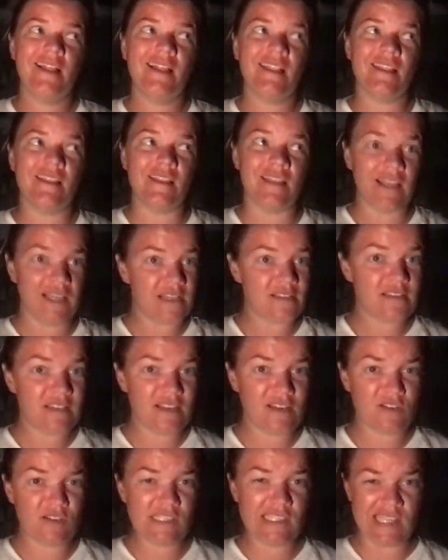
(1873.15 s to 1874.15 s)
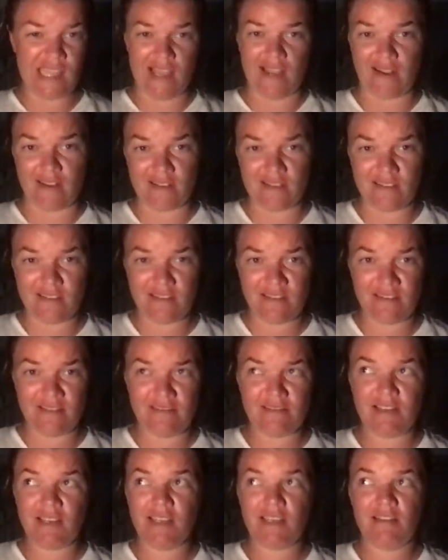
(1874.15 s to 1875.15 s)
The next letter is X.
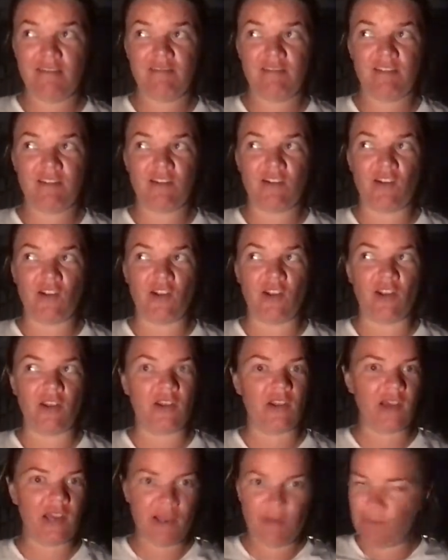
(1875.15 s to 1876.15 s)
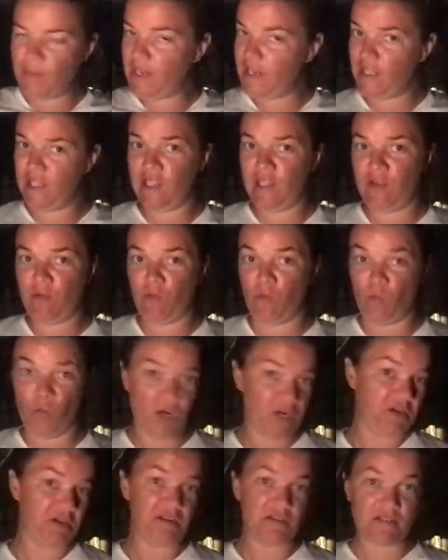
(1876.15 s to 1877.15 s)
Not many
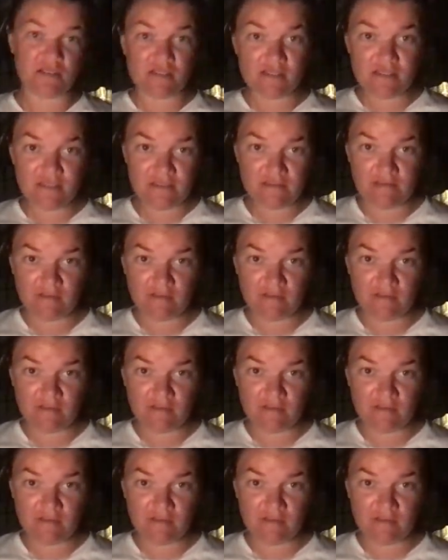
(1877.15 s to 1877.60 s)
words,